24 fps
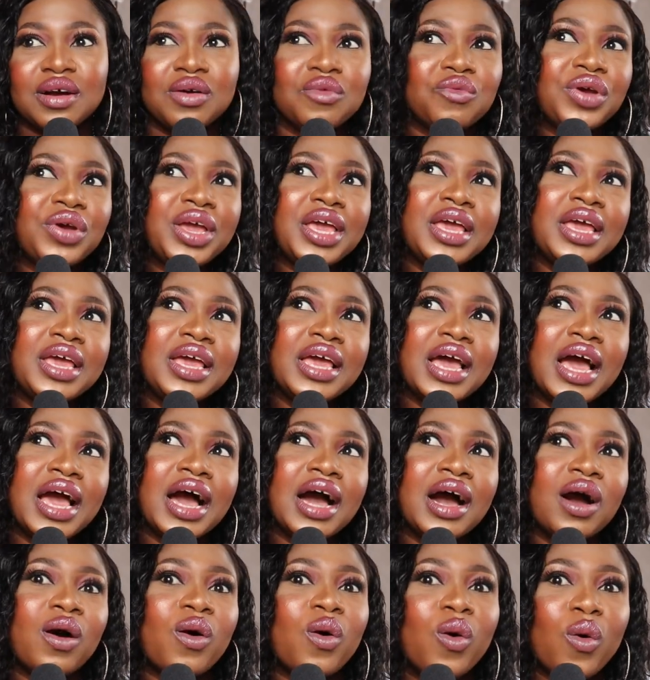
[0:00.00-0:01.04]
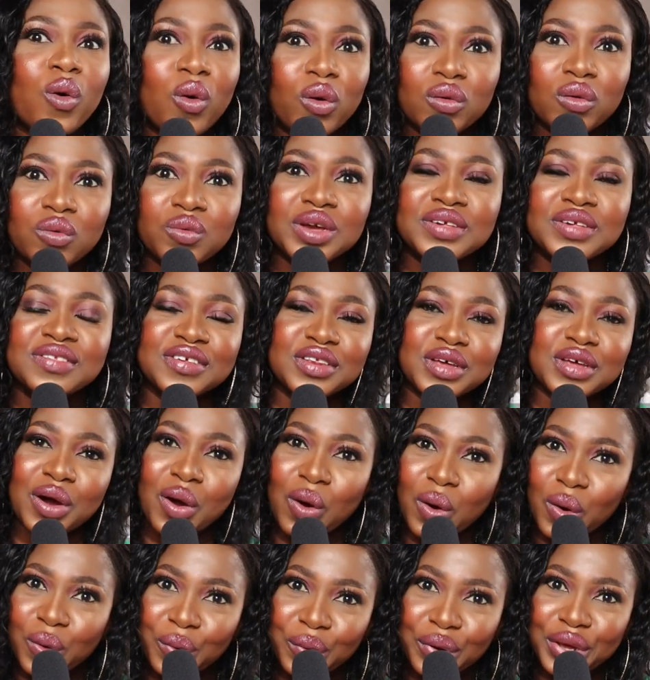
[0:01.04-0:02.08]
We are always in a
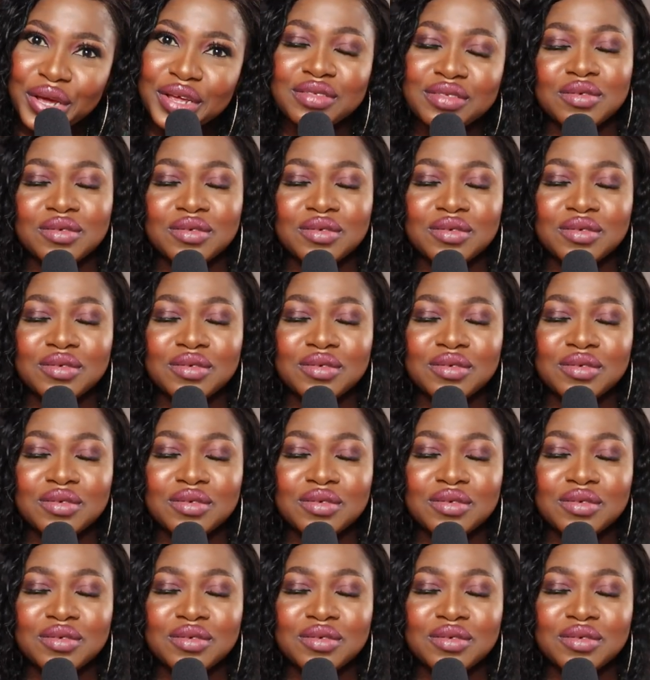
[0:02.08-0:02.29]
hurry